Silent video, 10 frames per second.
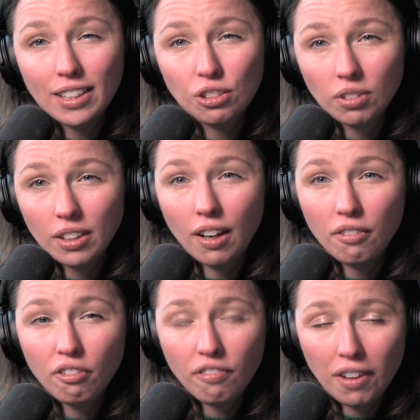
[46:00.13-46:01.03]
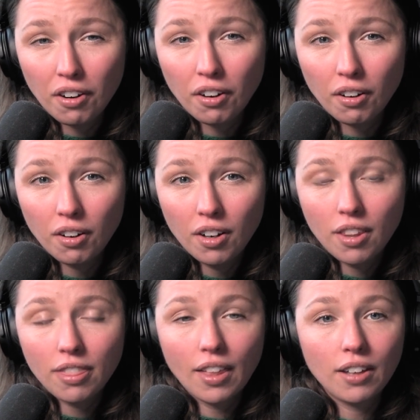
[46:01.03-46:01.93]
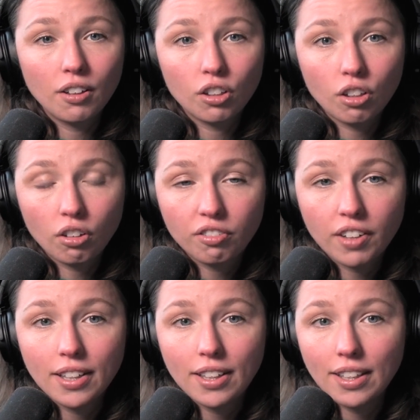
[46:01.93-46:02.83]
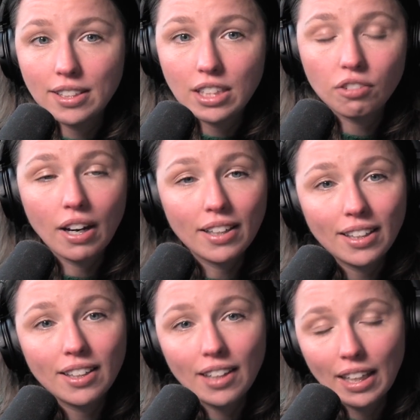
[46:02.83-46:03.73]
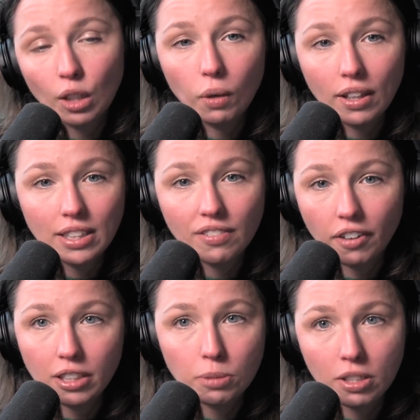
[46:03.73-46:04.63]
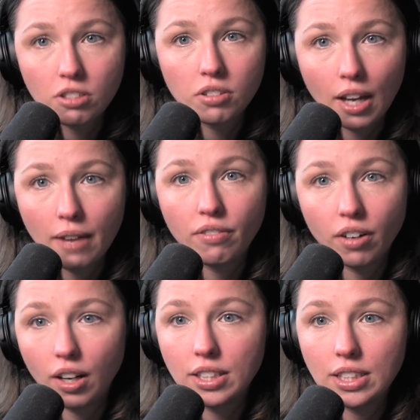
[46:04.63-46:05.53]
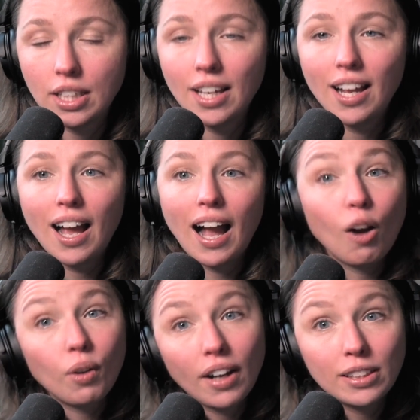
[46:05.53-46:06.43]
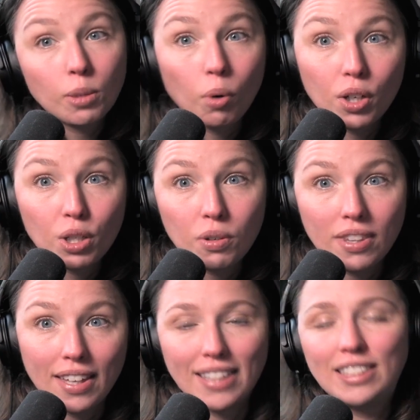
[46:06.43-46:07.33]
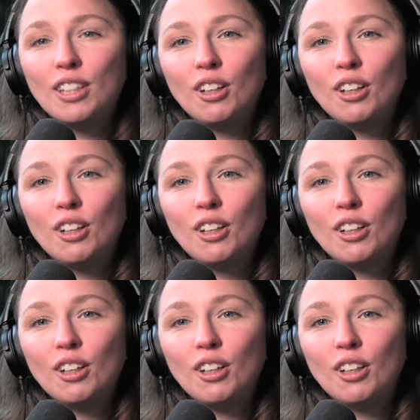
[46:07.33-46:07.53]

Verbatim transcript: it's really unfair that your girlfriend is threatening to take away this very special time for us. How can I support you in this?